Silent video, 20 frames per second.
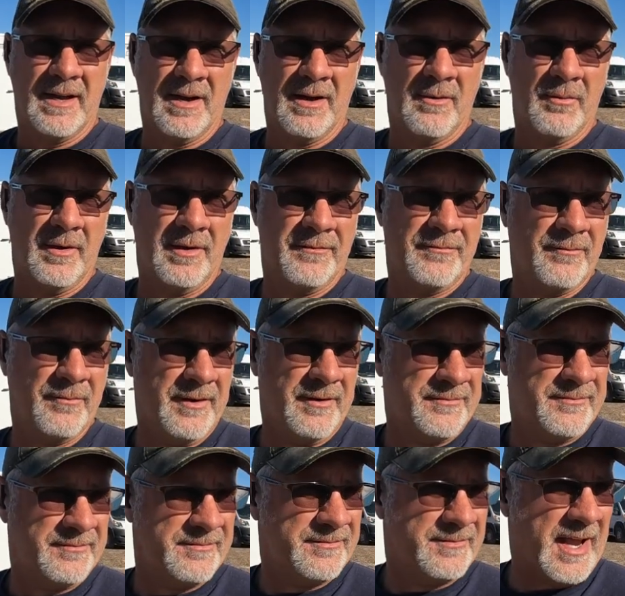
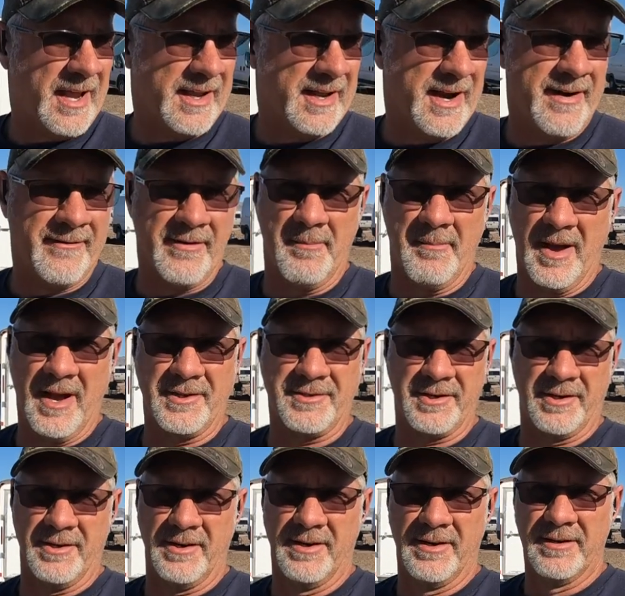We've taken every
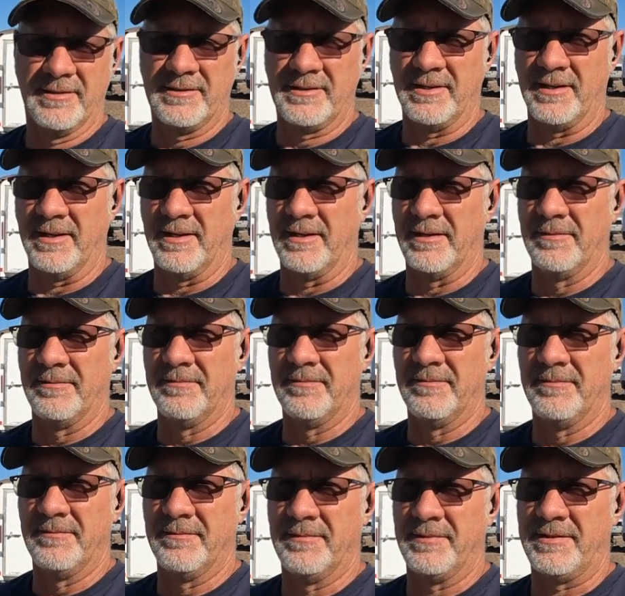measure to
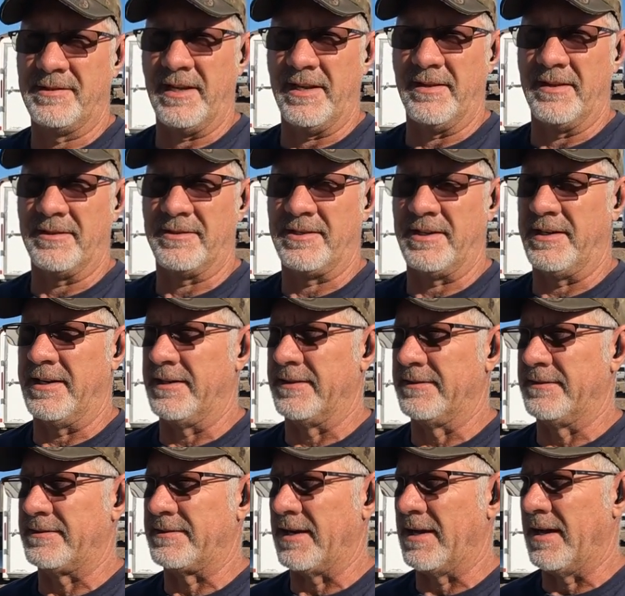see that she
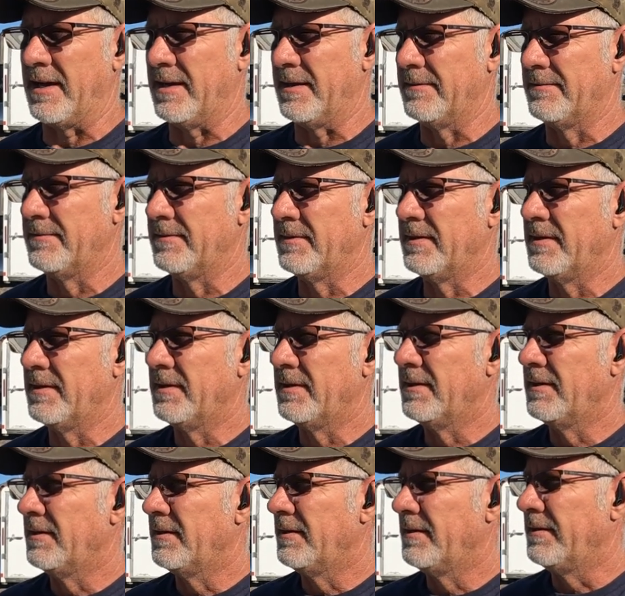didn't
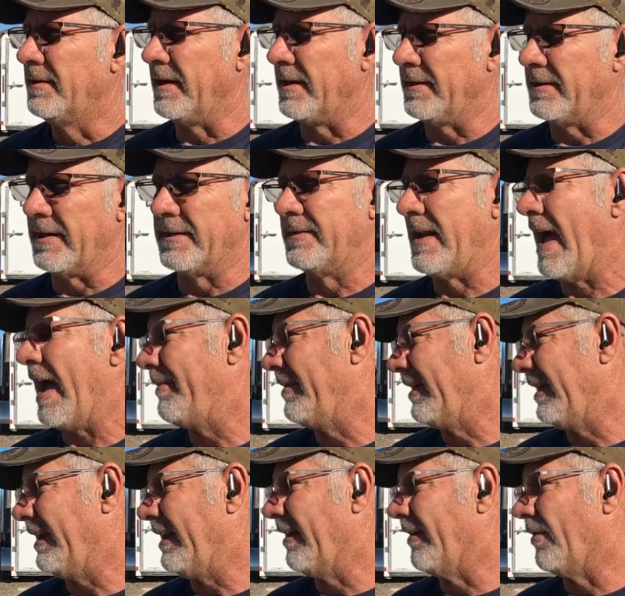that it didn't
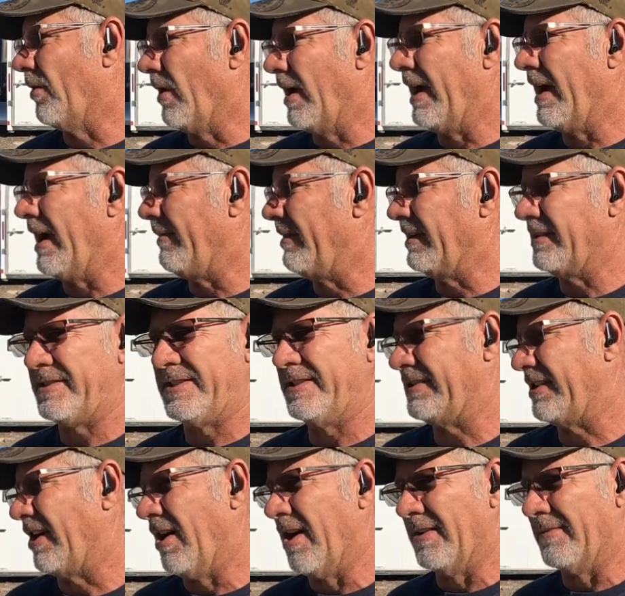happen any other way, but she's
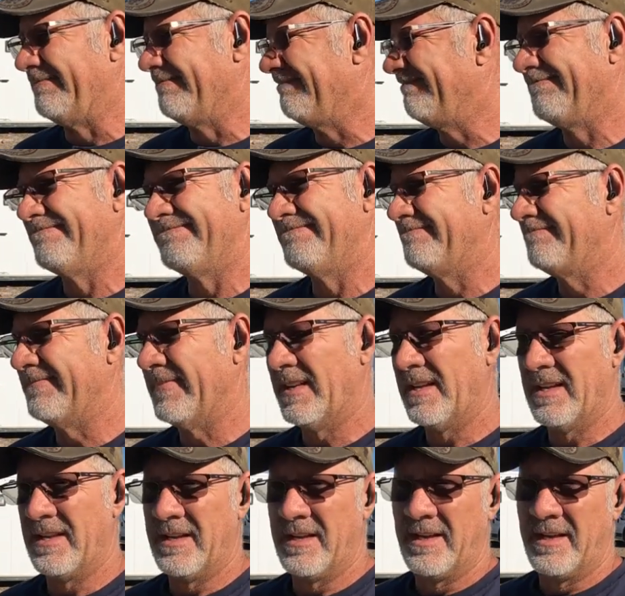gone.
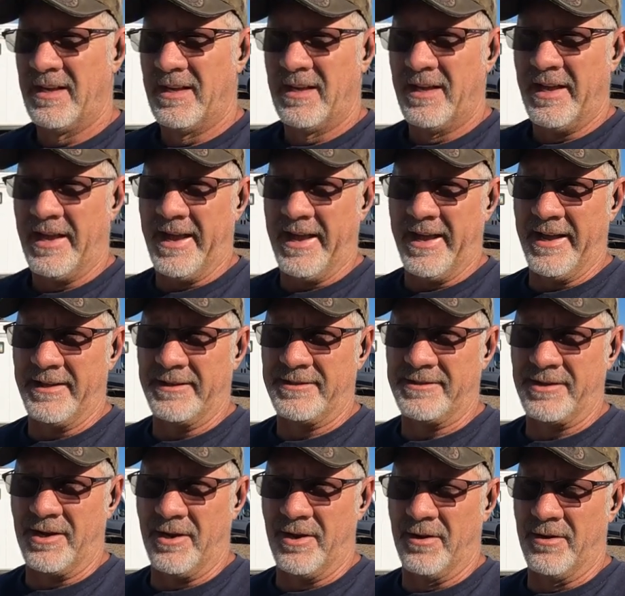And
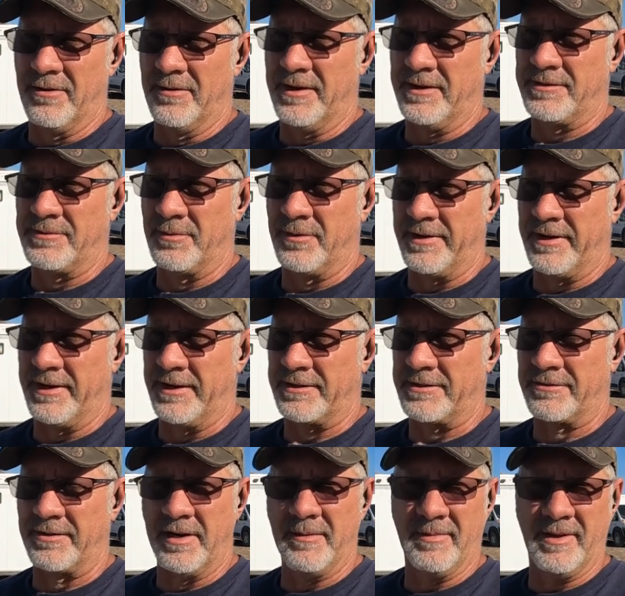so it's with an
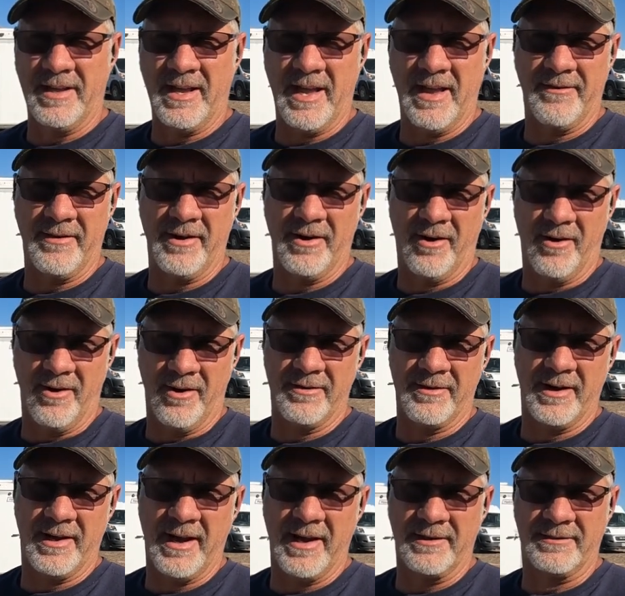extremely heavy heart
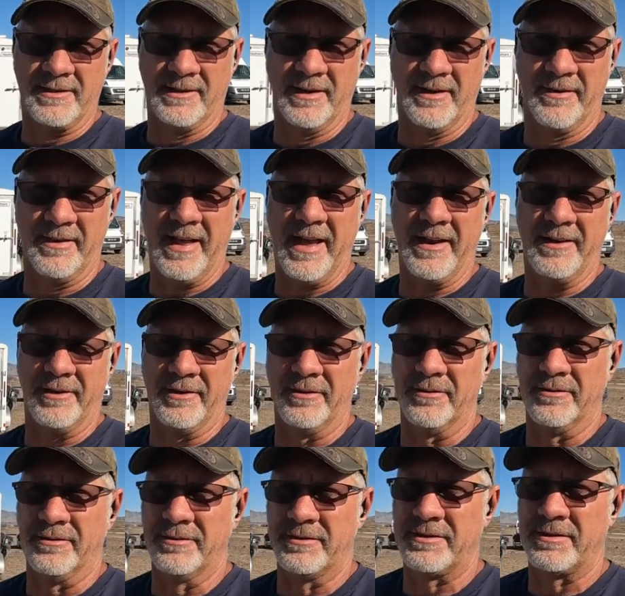that I deliver that
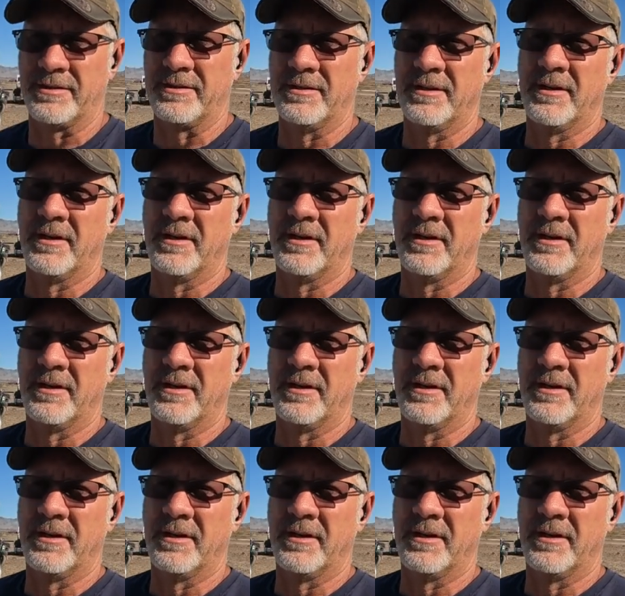news.